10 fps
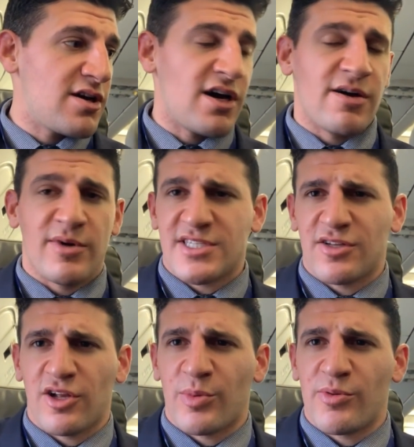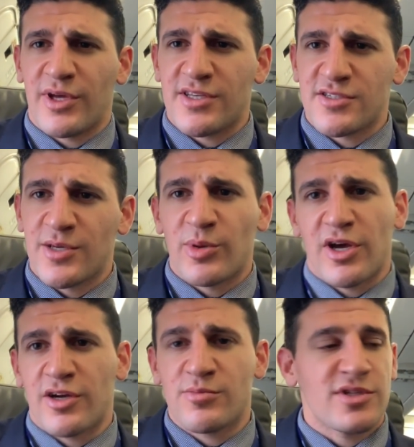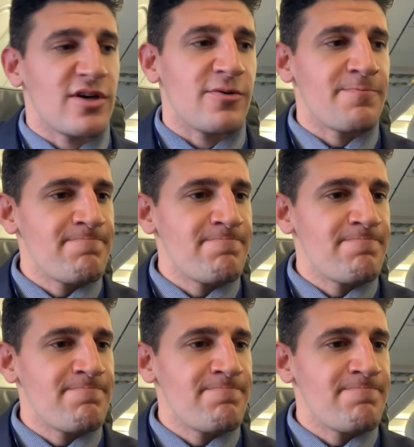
Um, I see a lot of people like sleeping on them, so